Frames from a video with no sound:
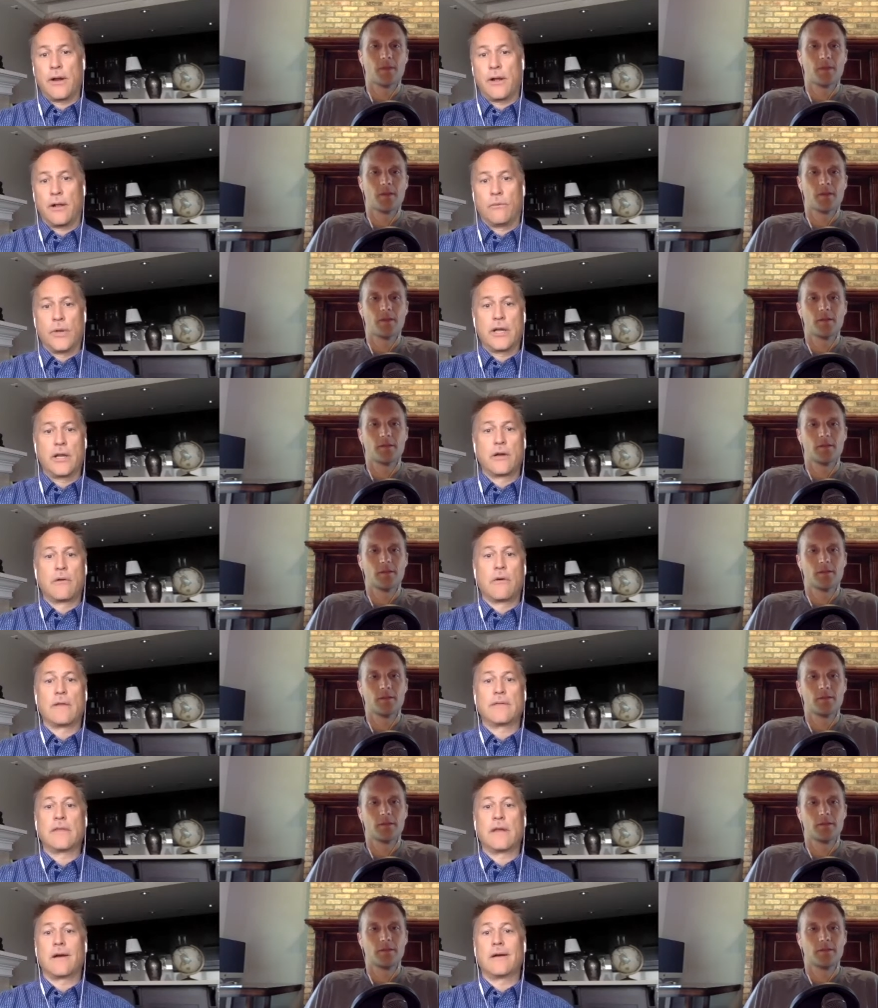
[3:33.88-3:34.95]
Speaker 1: We can go out
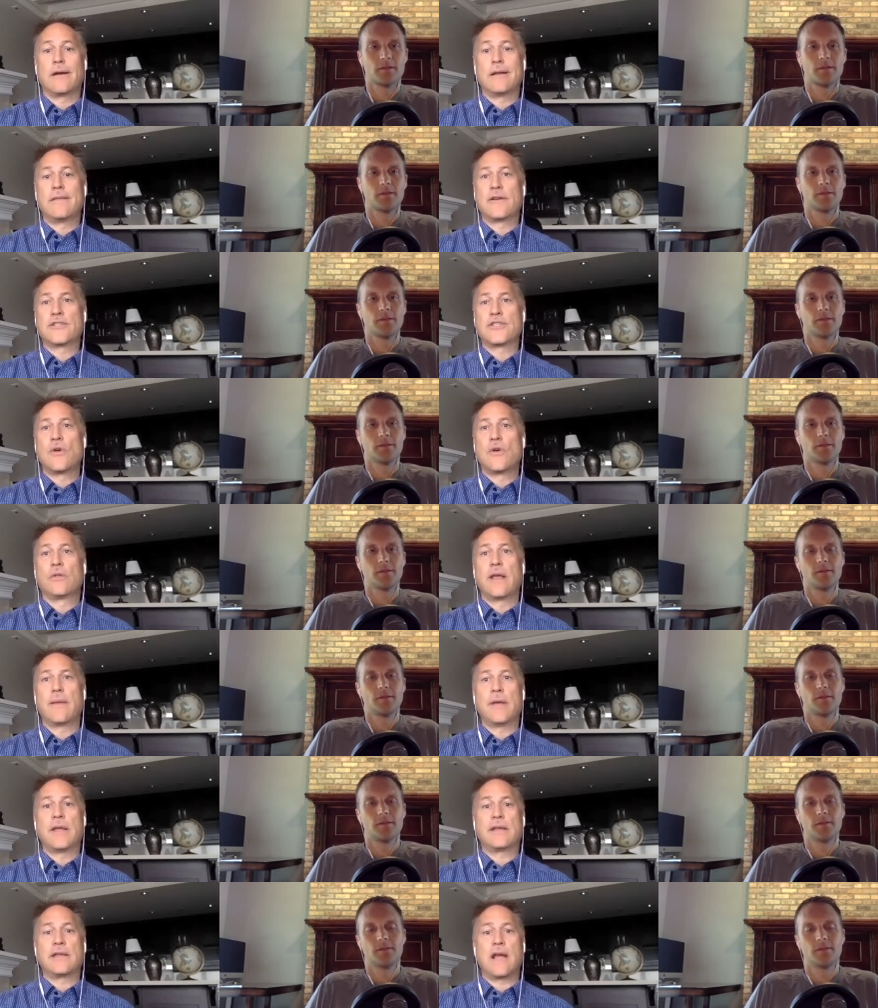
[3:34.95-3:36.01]
there and there's no limit
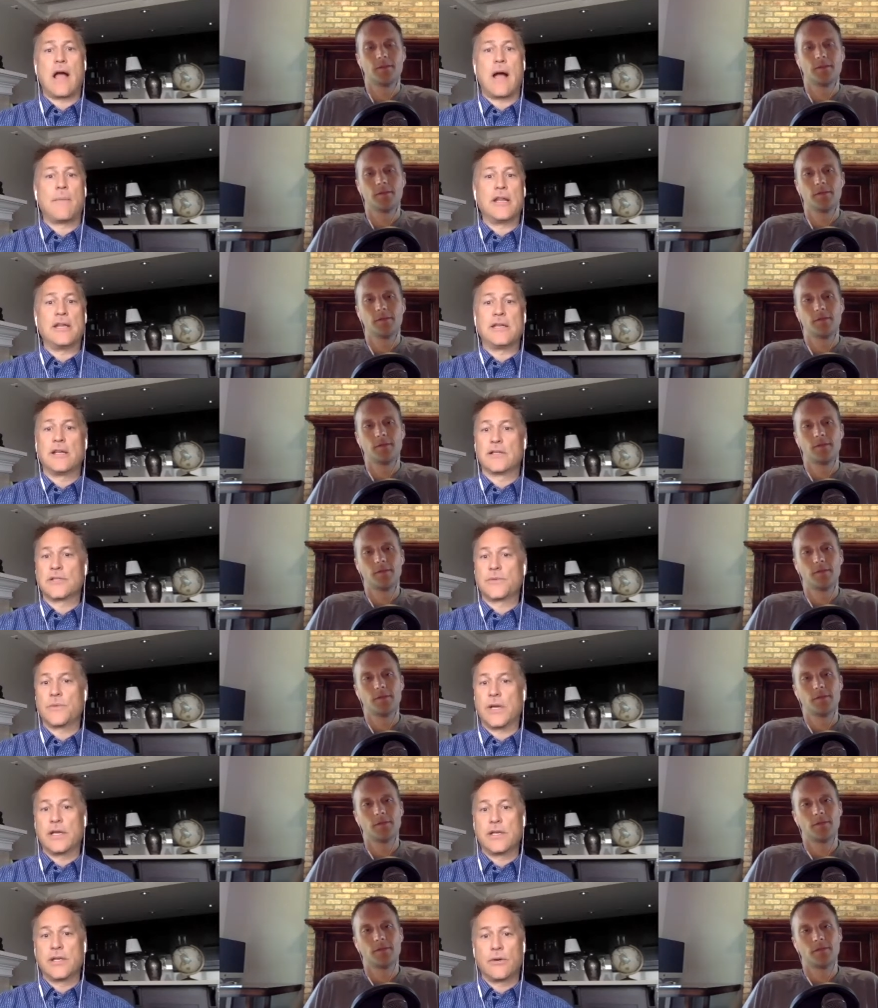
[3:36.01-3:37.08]
to how many deals we can
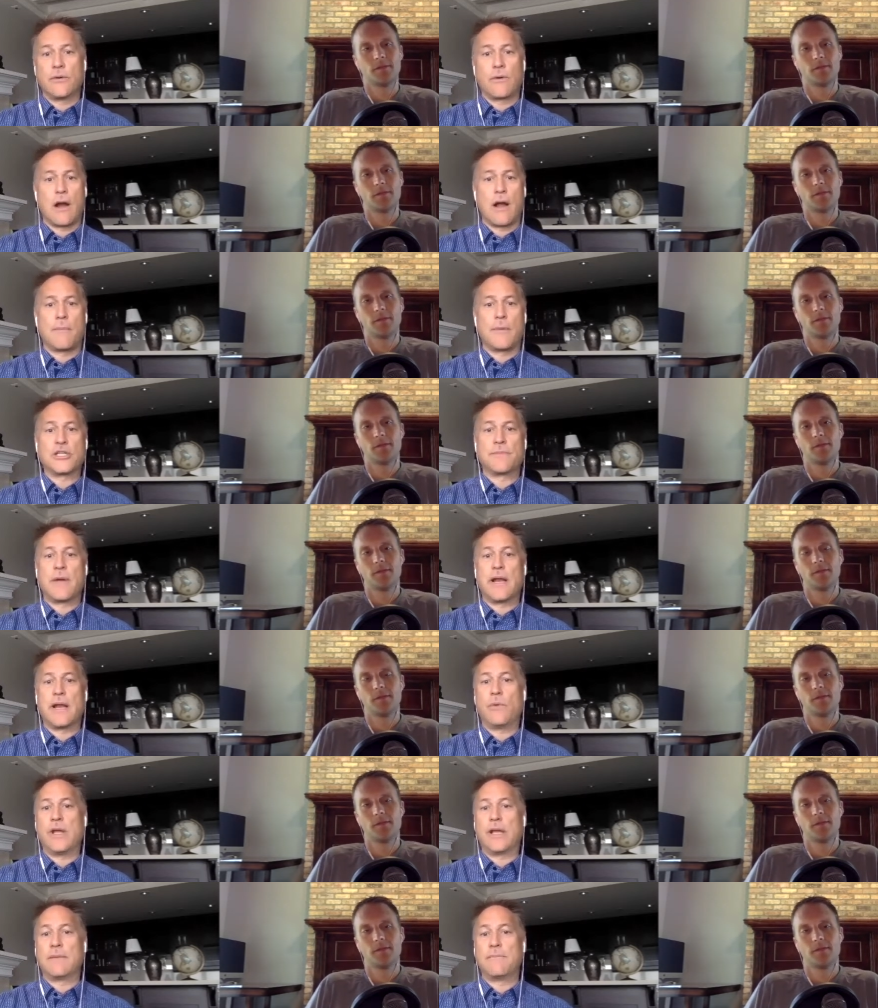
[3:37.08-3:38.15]
do or how much money we
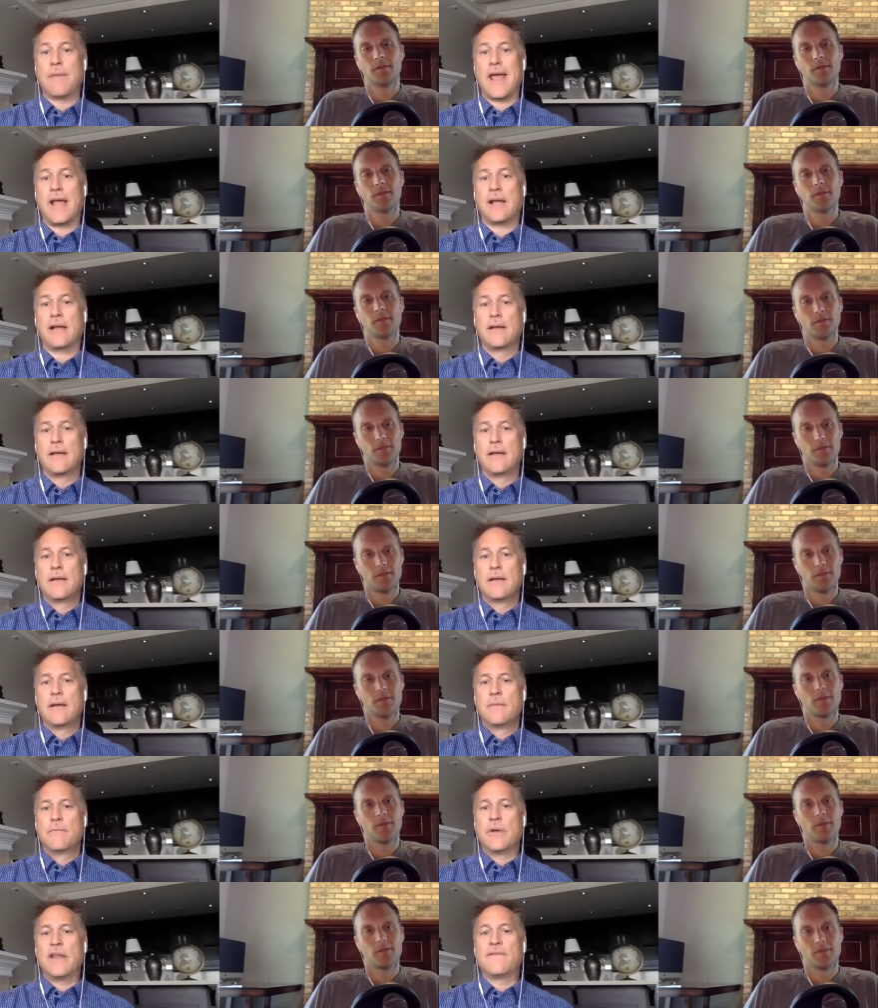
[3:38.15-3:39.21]
can make but
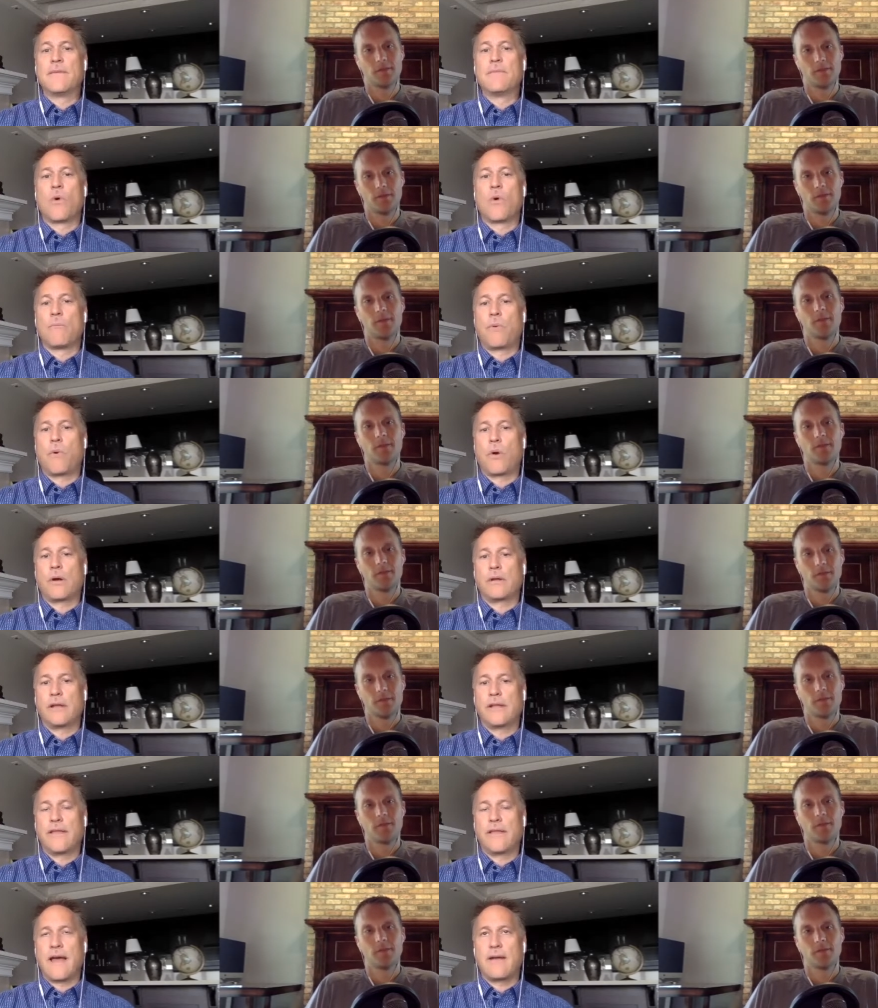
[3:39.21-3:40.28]
even more importantly,
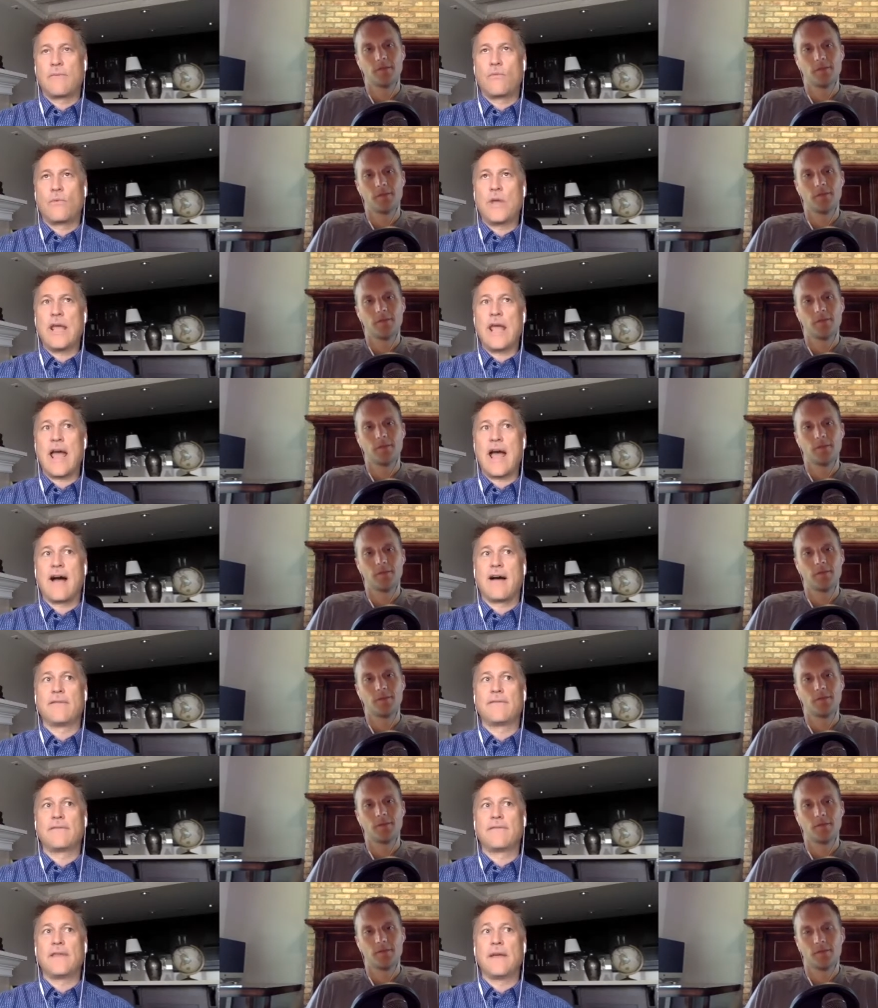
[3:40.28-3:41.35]
that we have
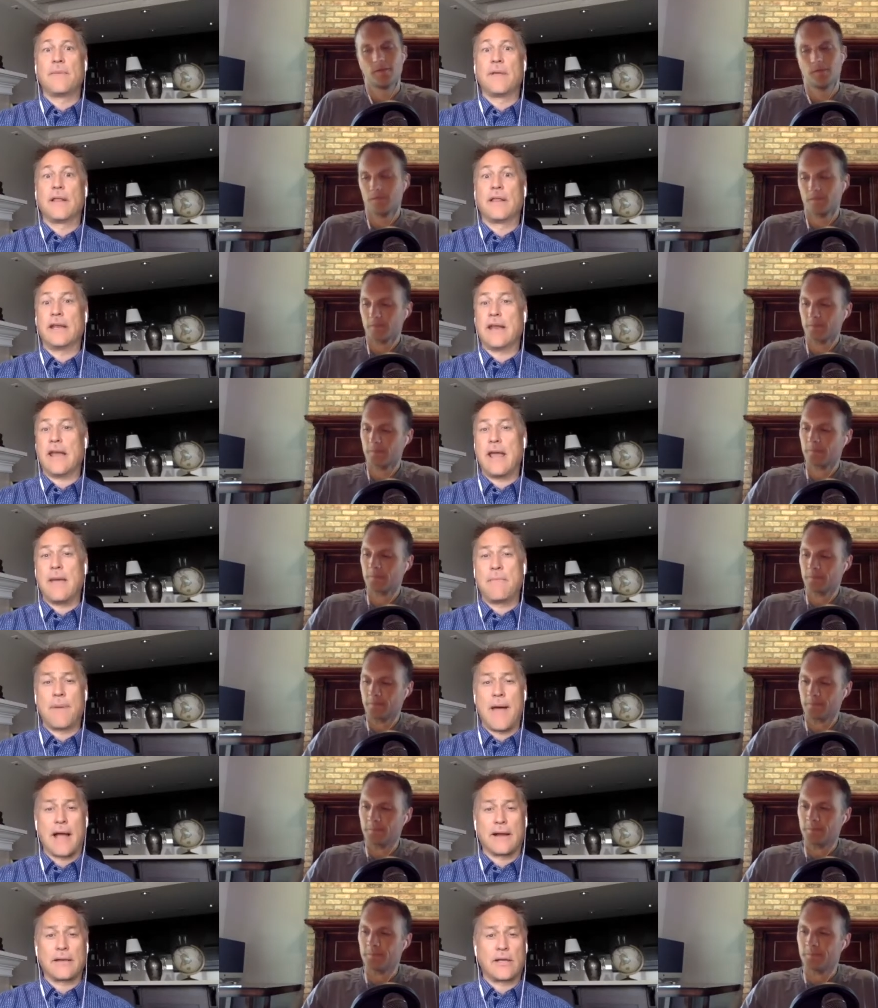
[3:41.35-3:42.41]
the ability to
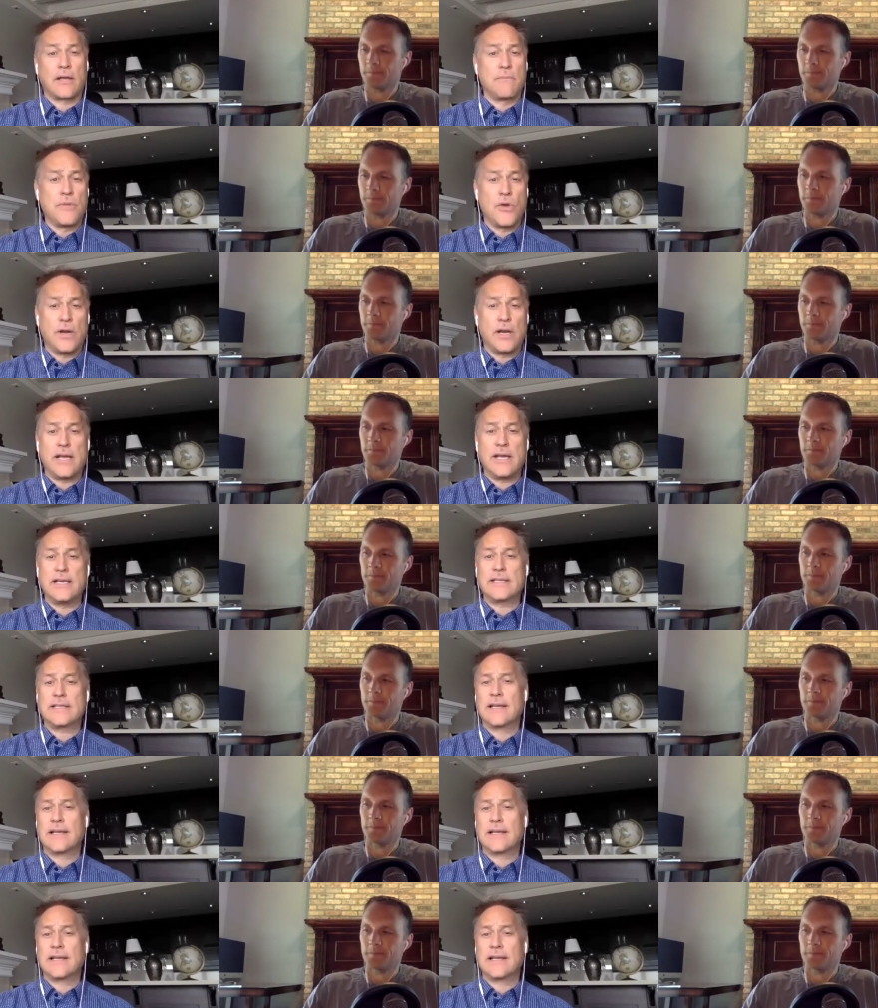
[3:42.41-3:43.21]
impact communities,